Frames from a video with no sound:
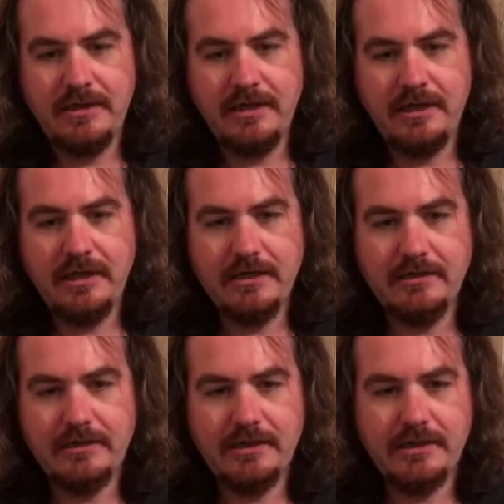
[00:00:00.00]

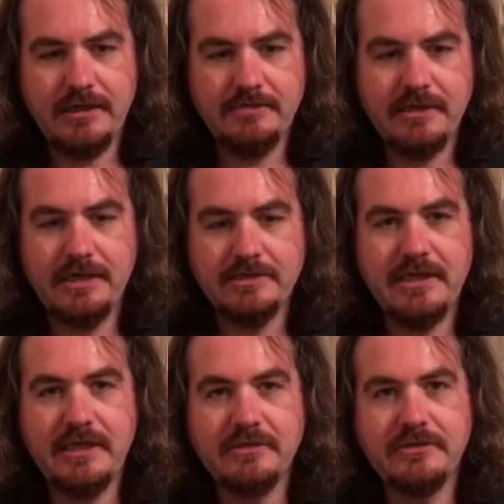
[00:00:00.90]
and I'm not
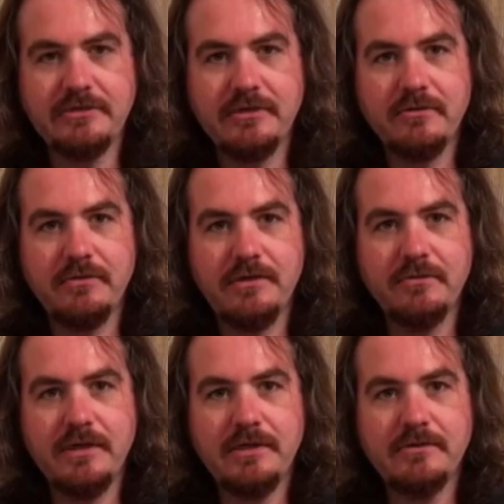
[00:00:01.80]
exactly sure
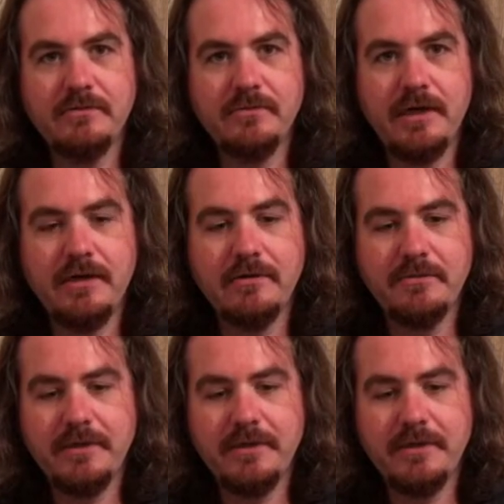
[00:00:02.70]
when, what, and where,